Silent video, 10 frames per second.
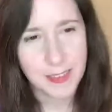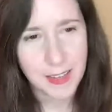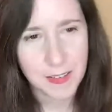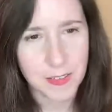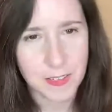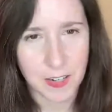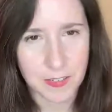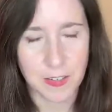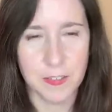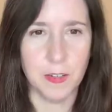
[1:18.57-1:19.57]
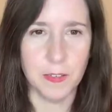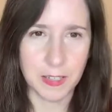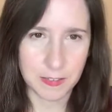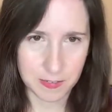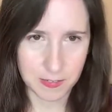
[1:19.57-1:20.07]
Thank you, Natasha. So
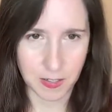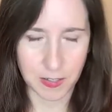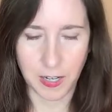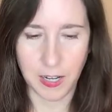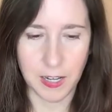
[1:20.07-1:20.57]
let's start.